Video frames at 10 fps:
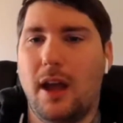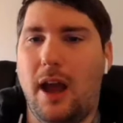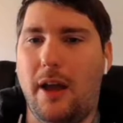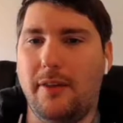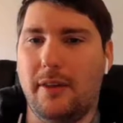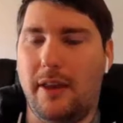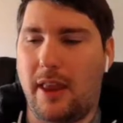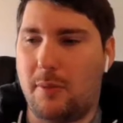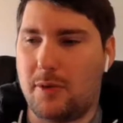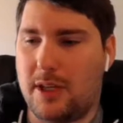and, and
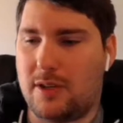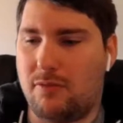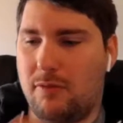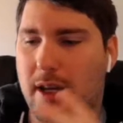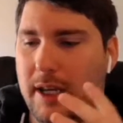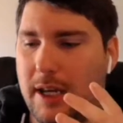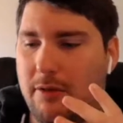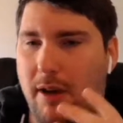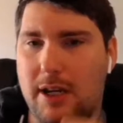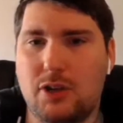that was this really
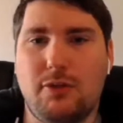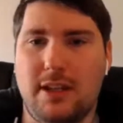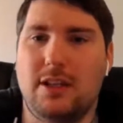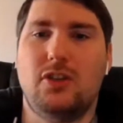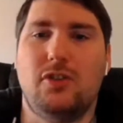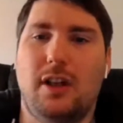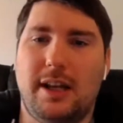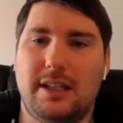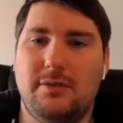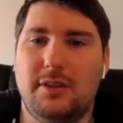great transitional
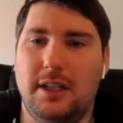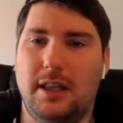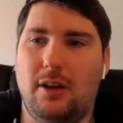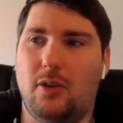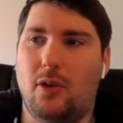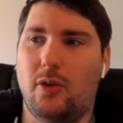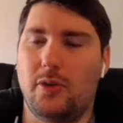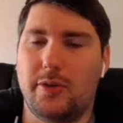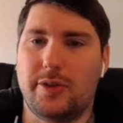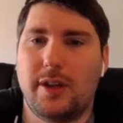activity that got
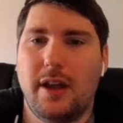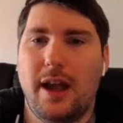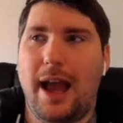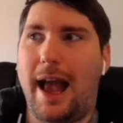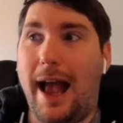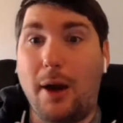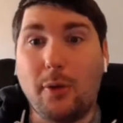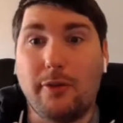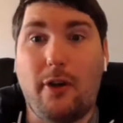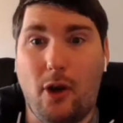us out
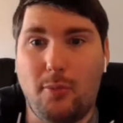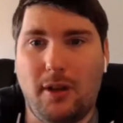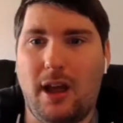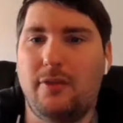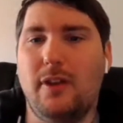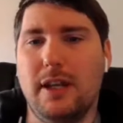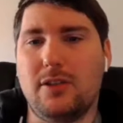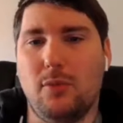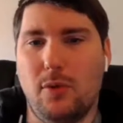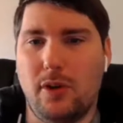of home life and
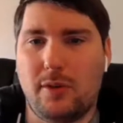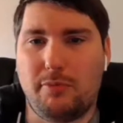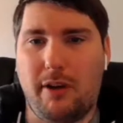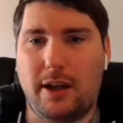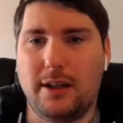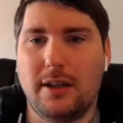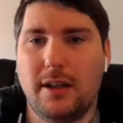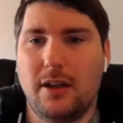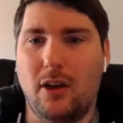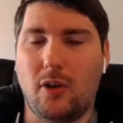into work brain,
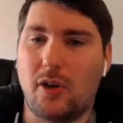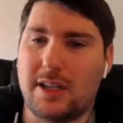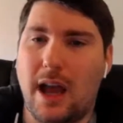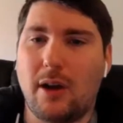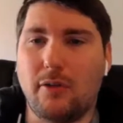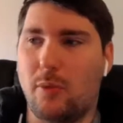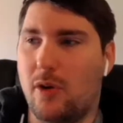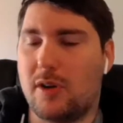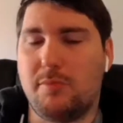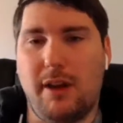and got mm-hmm. us out of
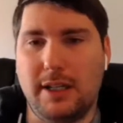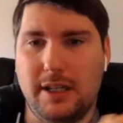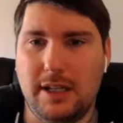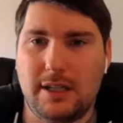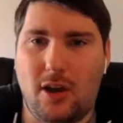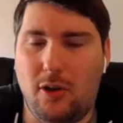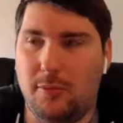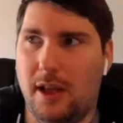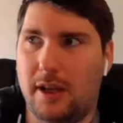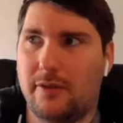work brain and into home
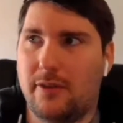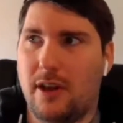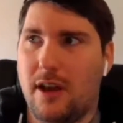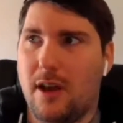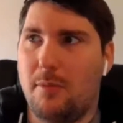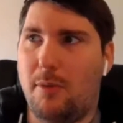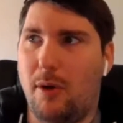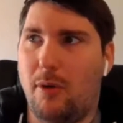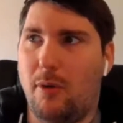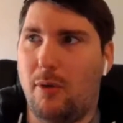life. But,
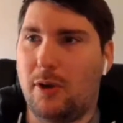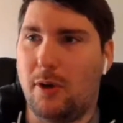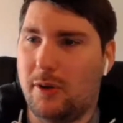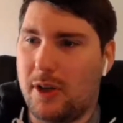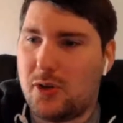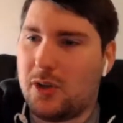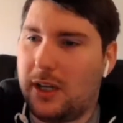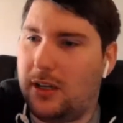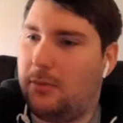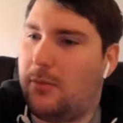you know,
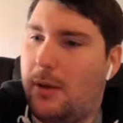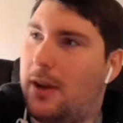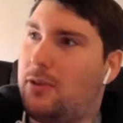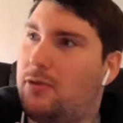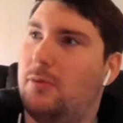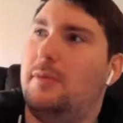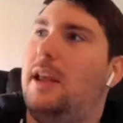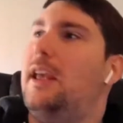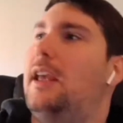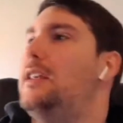literally, my bedroom
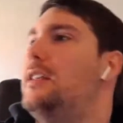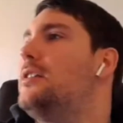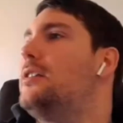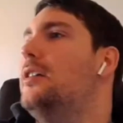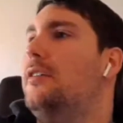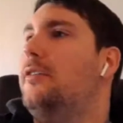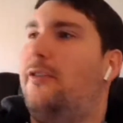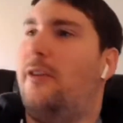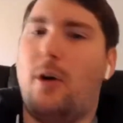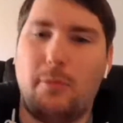is
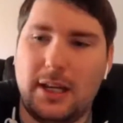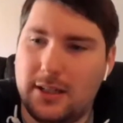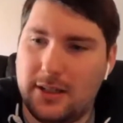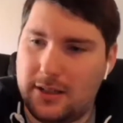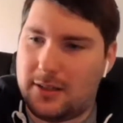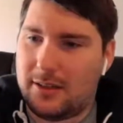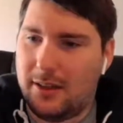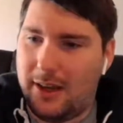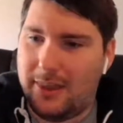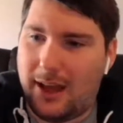four meters
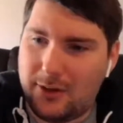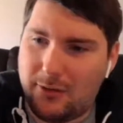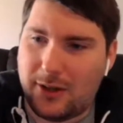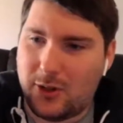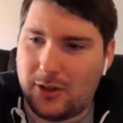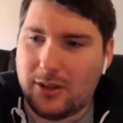in that direction.